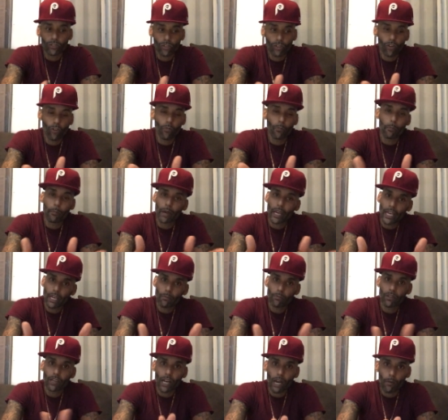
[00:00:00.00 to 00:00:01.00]
So
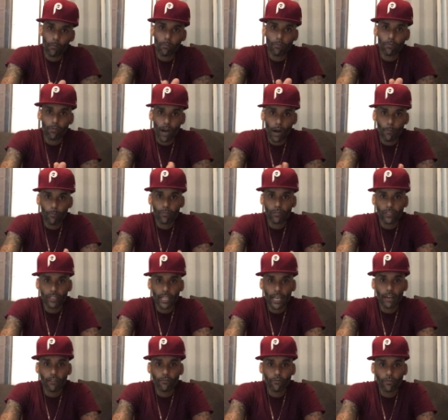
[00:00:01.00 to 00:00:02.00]
maybe I'll
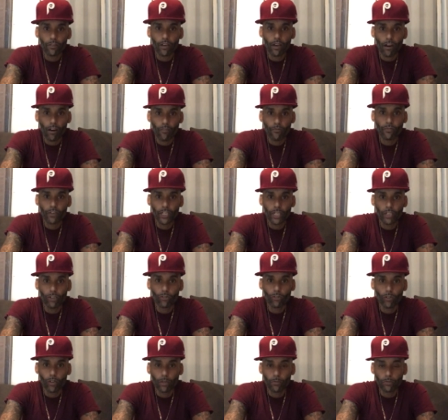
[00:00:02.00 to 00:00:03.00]
put that
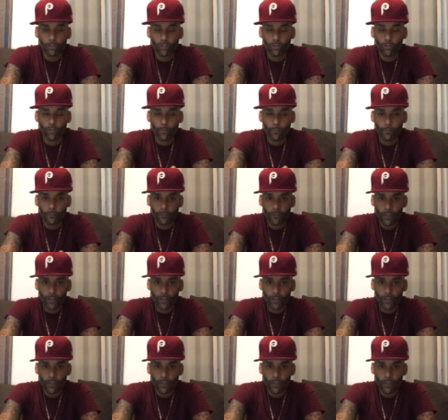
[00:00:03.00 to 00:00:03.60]
video up too.